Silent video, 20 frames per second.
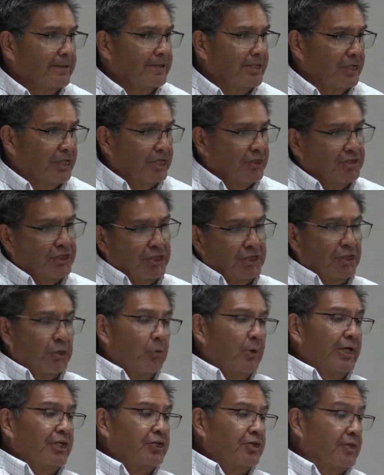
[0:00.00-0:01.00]
the
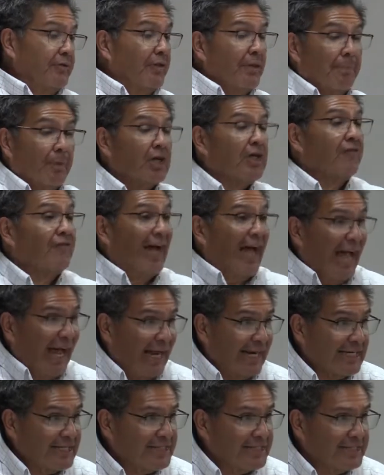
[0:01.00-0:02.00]
continuation of the book of
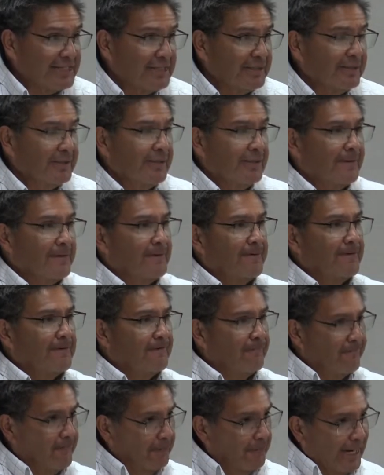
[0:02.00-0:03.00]
Acts
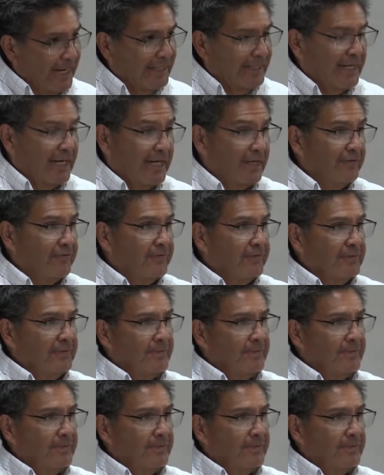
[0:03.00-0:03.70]
for my life.